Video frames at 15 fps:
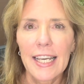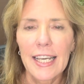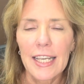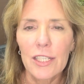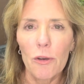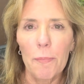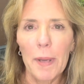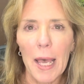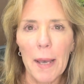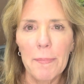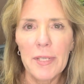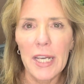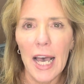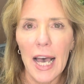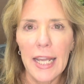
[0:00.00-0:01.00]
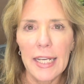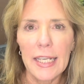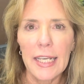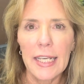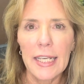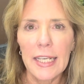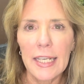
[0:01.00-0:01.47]
So a
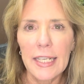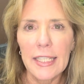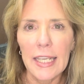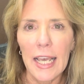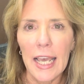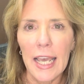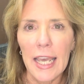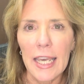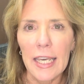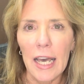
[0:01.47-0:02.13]
peptide is a